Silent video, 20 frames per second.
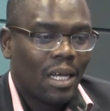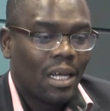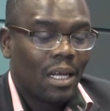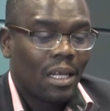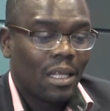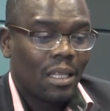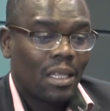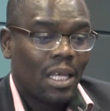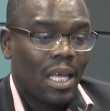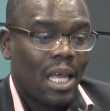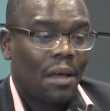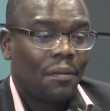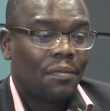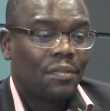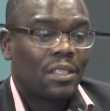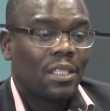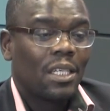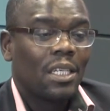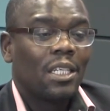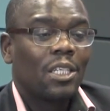they have
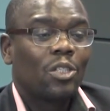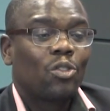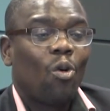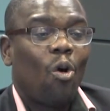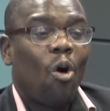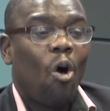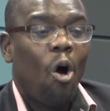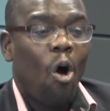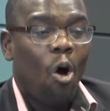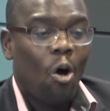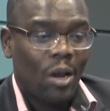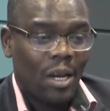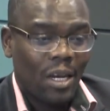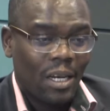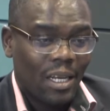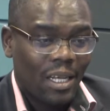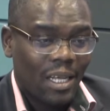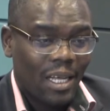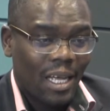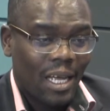seen it all.
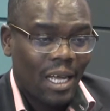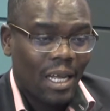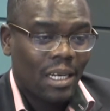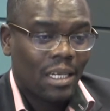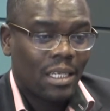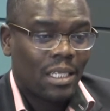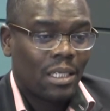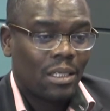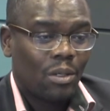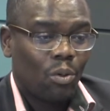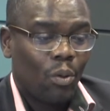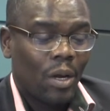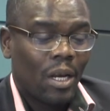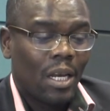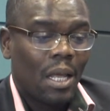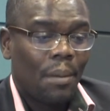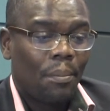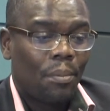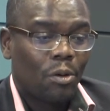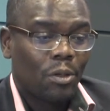And when
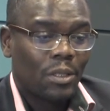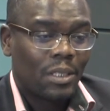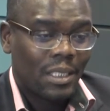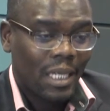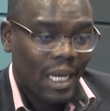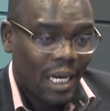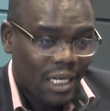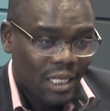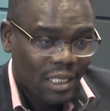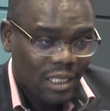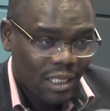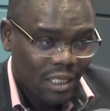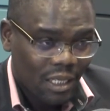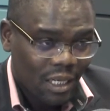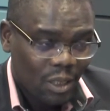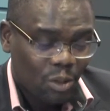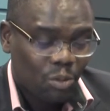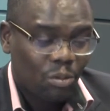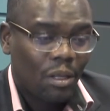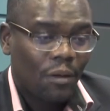they project
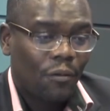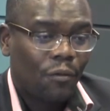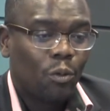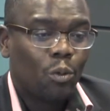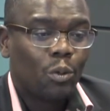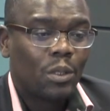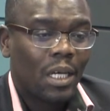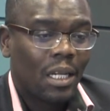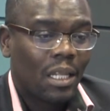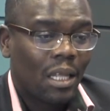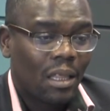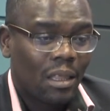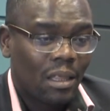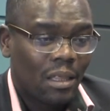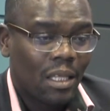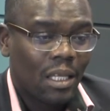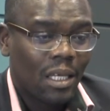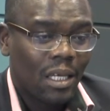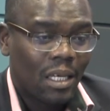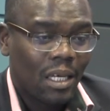to the future, they
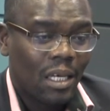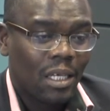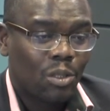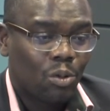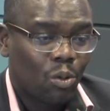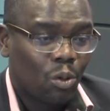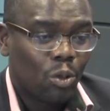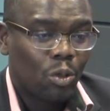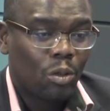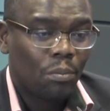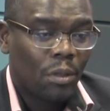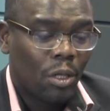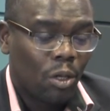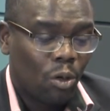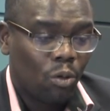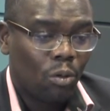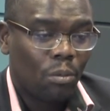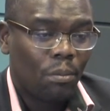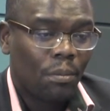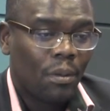think it's going to be
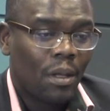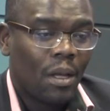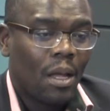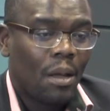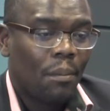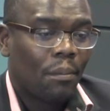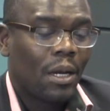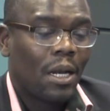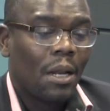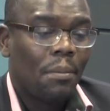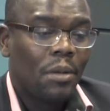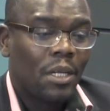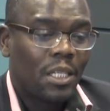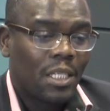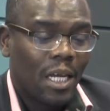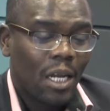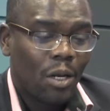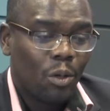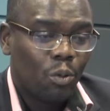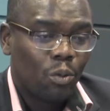gloom. But let me
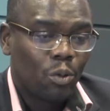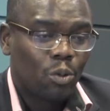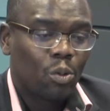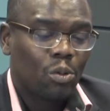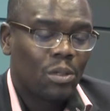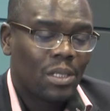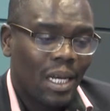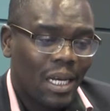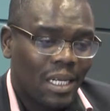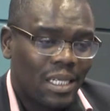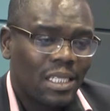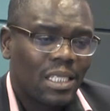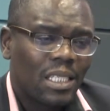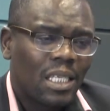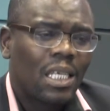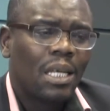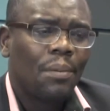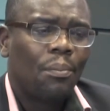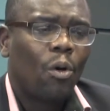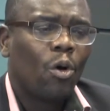tell you, societies
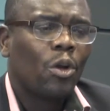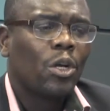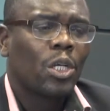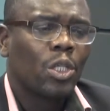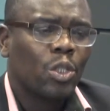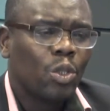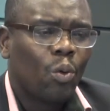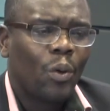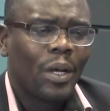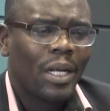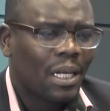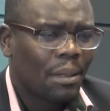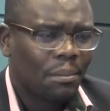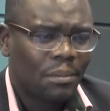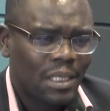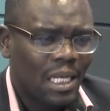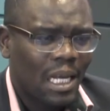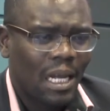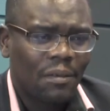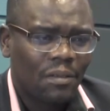keep on renewing
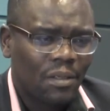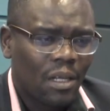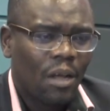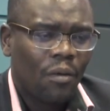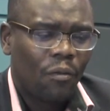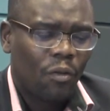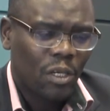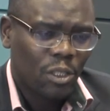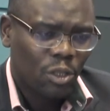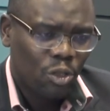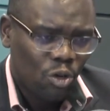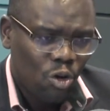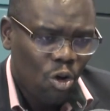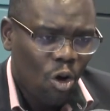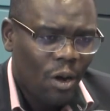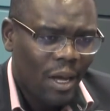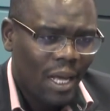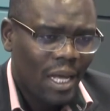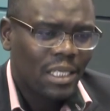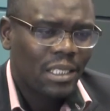themselves for as
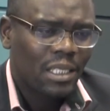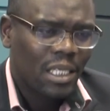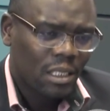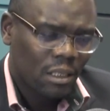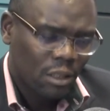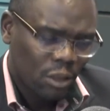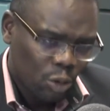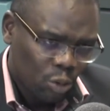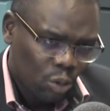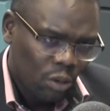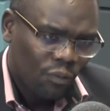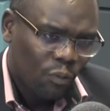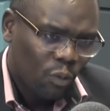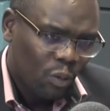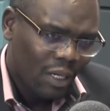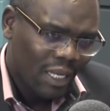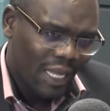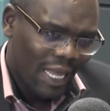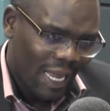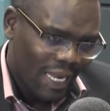long as there's youthful
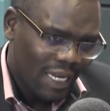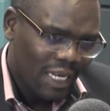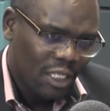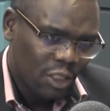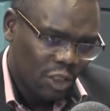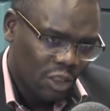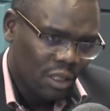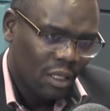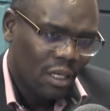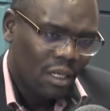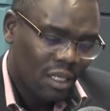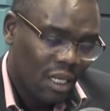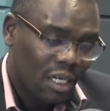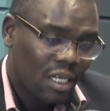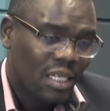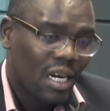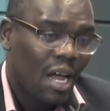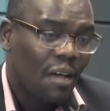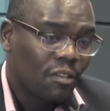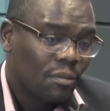energy that
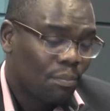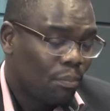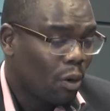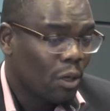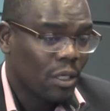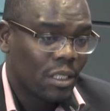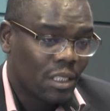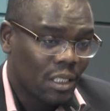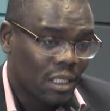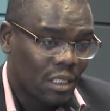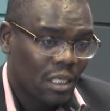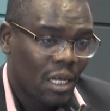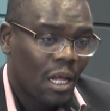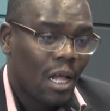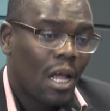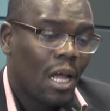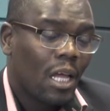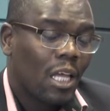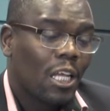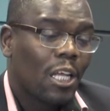drives politics.
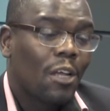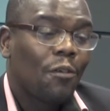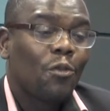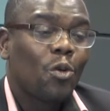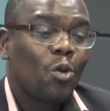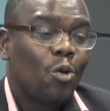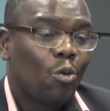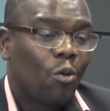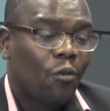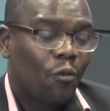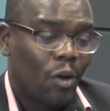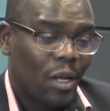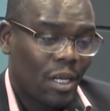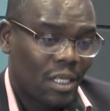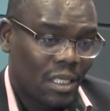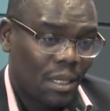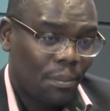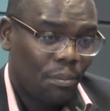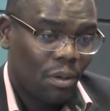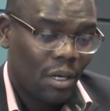If you look, for
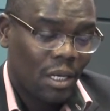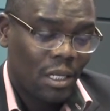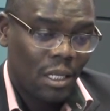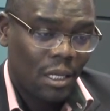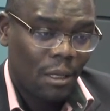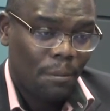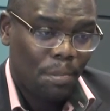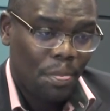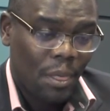example, at the